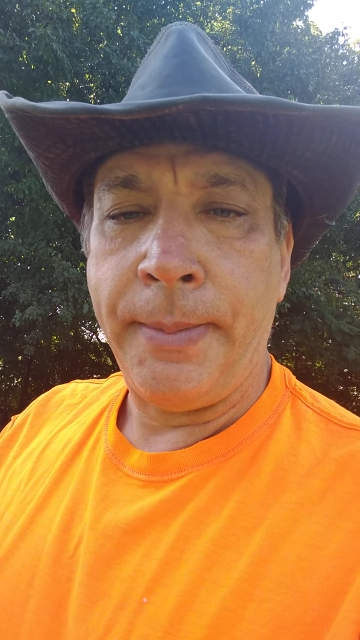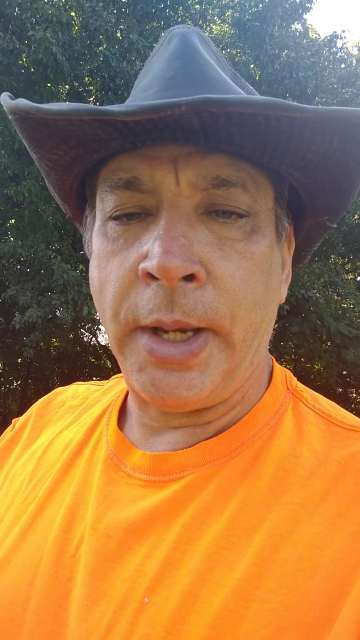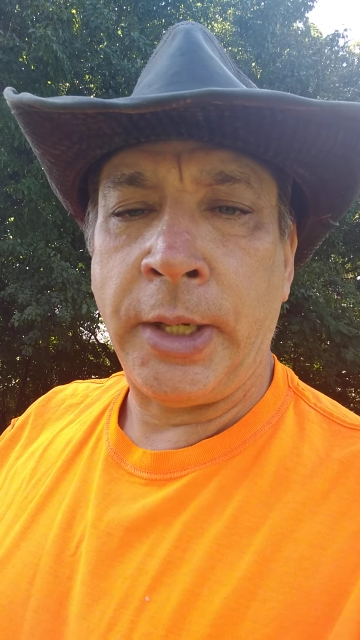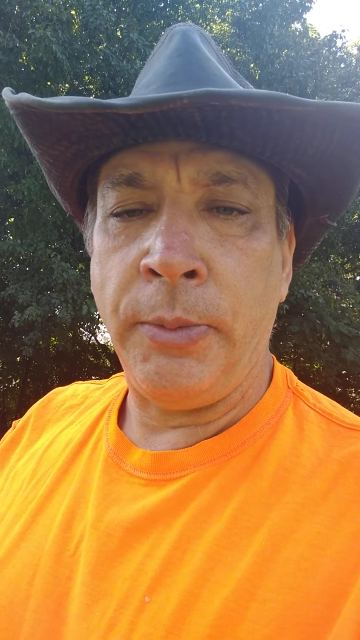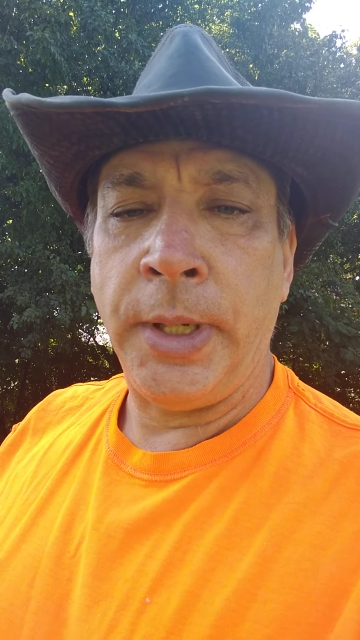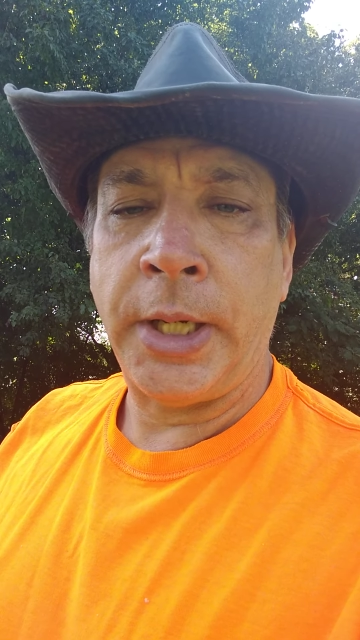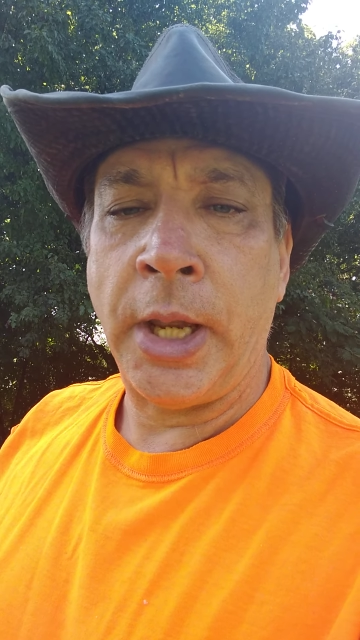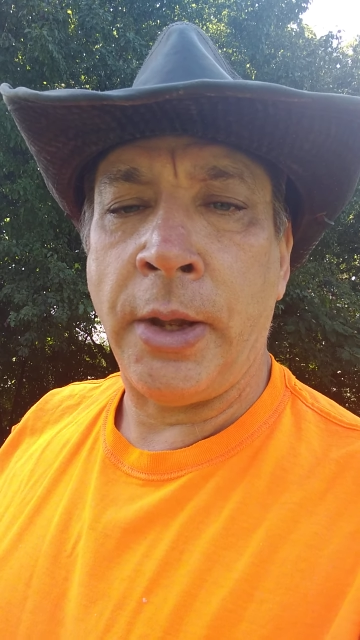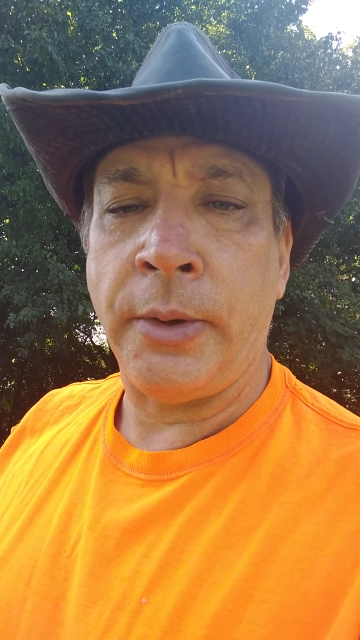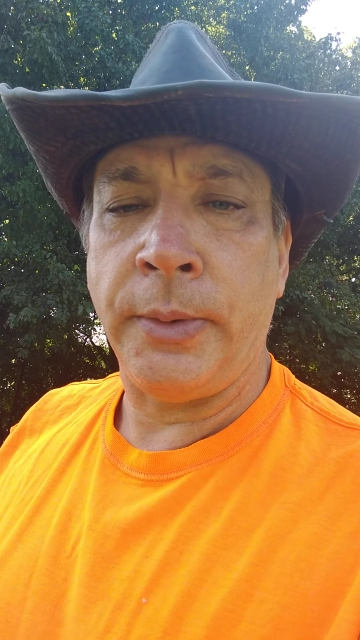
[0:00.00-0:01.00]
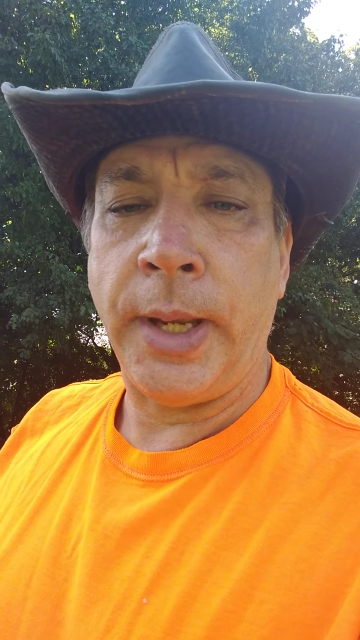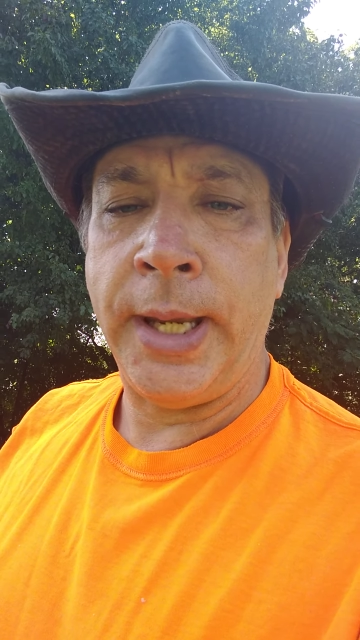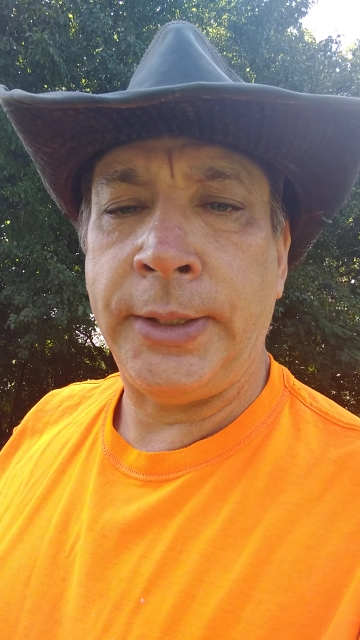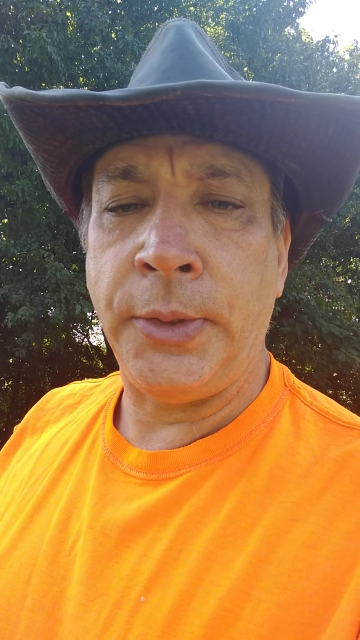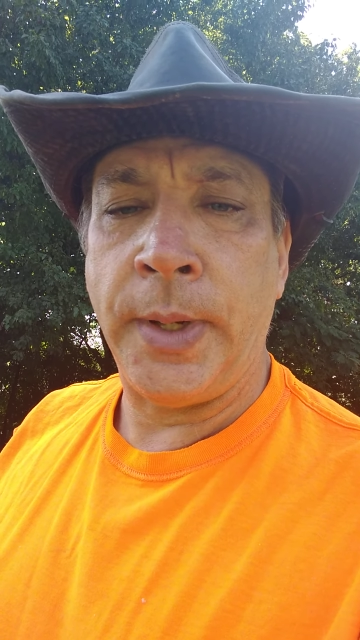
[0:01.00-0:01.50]
about give me a call,
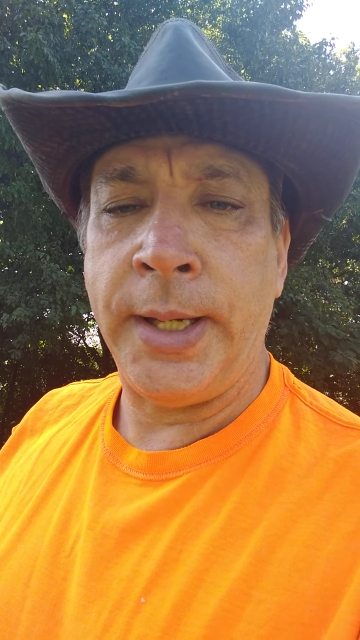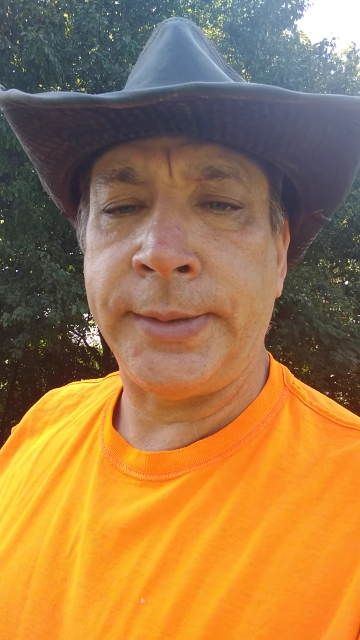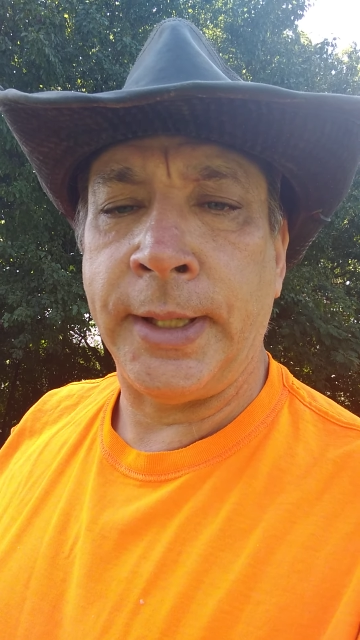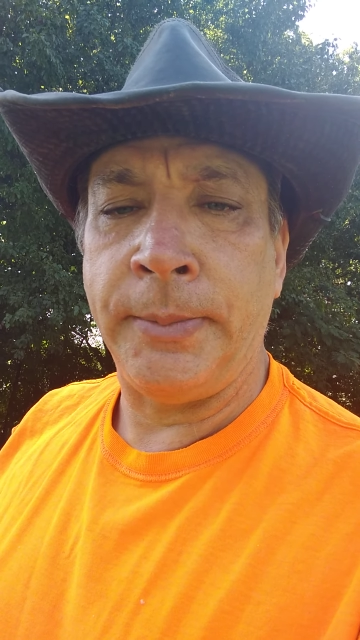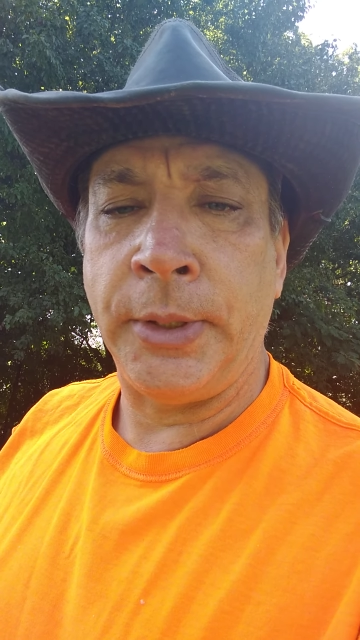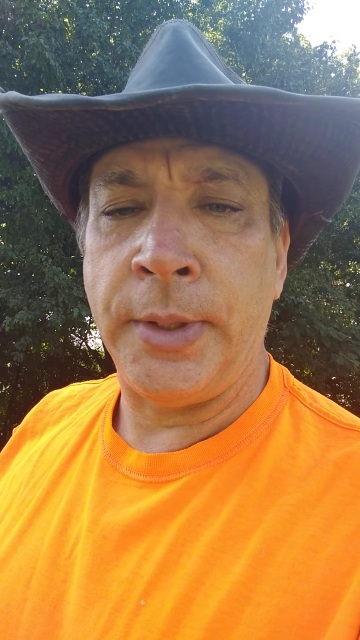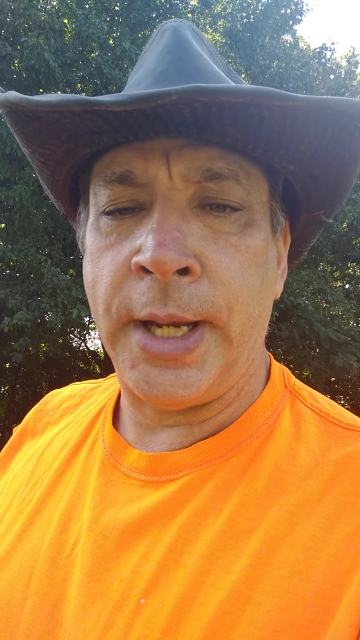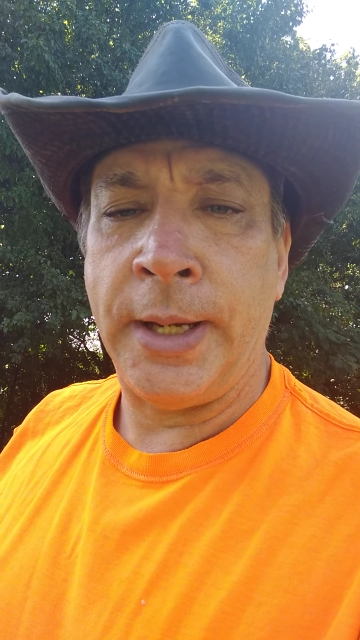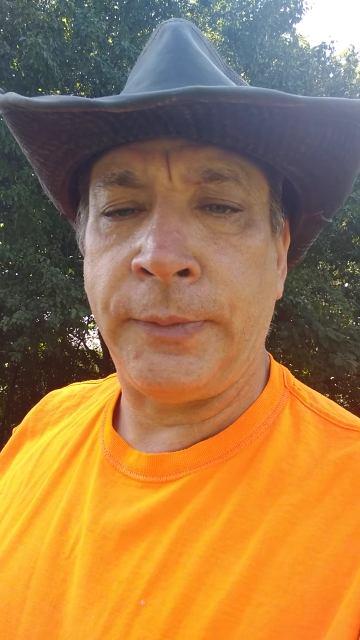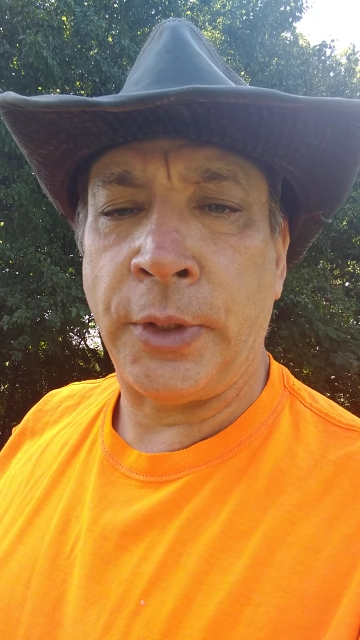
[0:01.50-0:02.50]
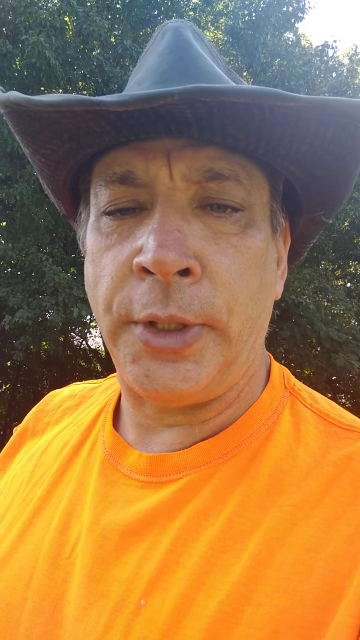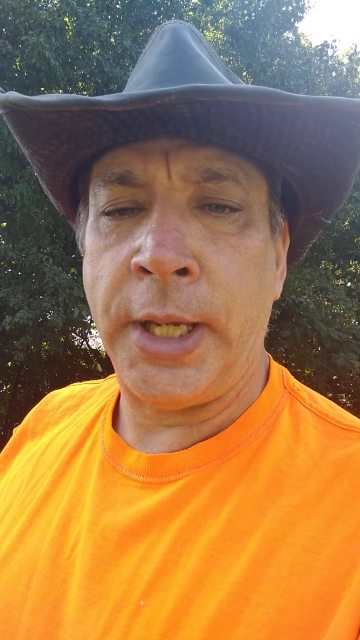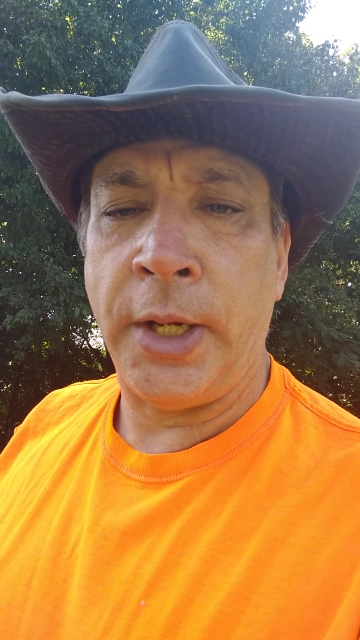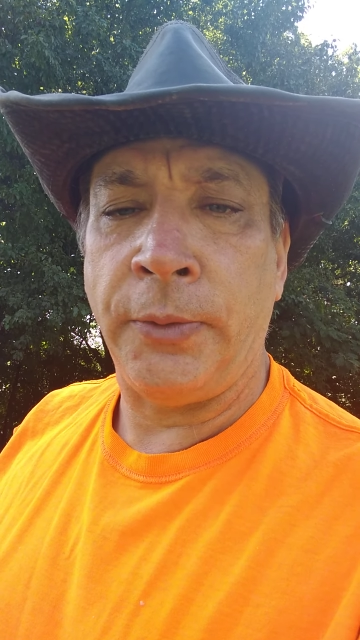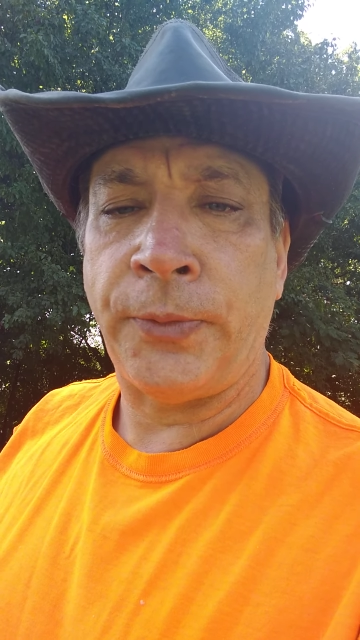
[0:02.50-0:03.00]

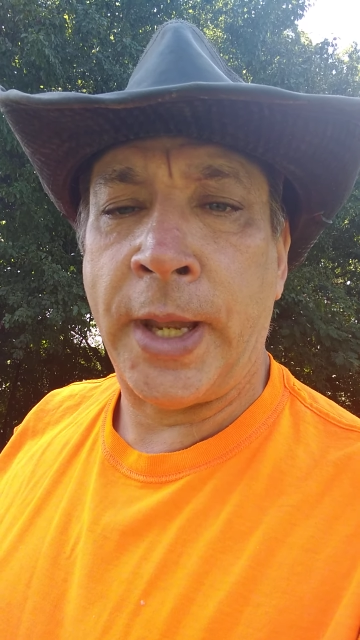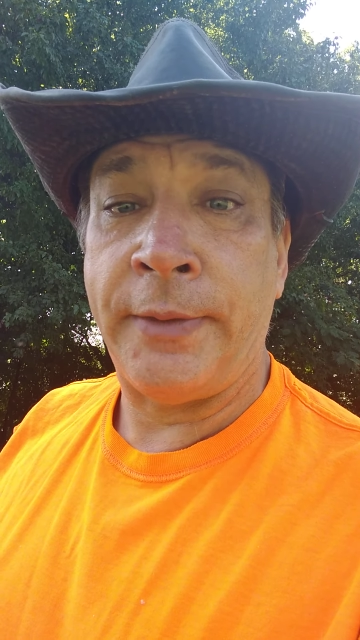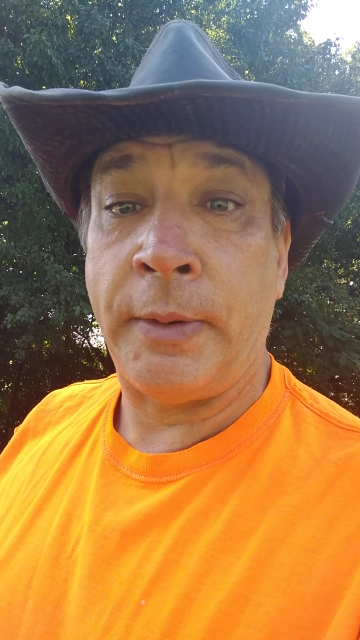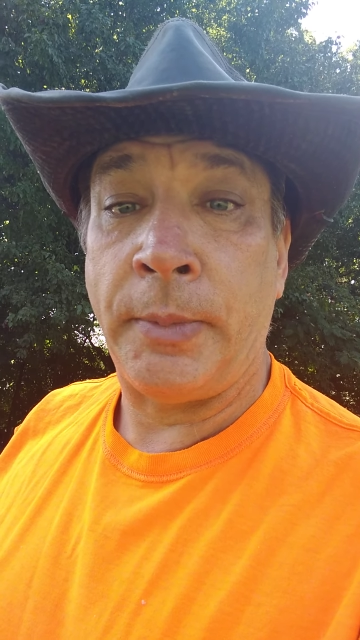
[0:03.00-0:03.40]
828-729-3805.